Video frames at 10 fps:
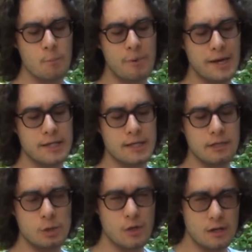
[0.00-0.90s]
but
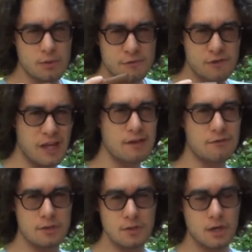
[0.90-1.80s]
incredible
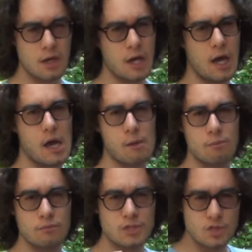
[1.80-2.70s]
flavor,
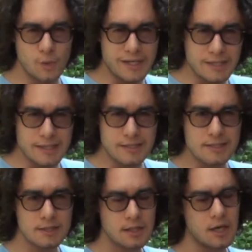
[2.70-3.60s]

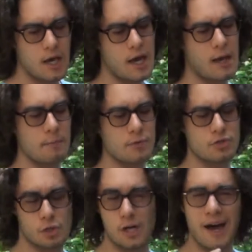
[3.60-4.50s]
sweetness. There's
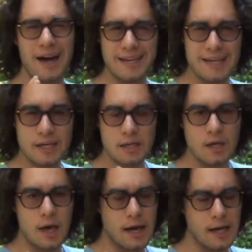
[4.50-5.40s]
a lot of honey,
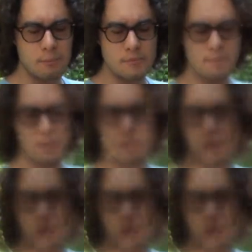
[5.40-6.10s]
especially on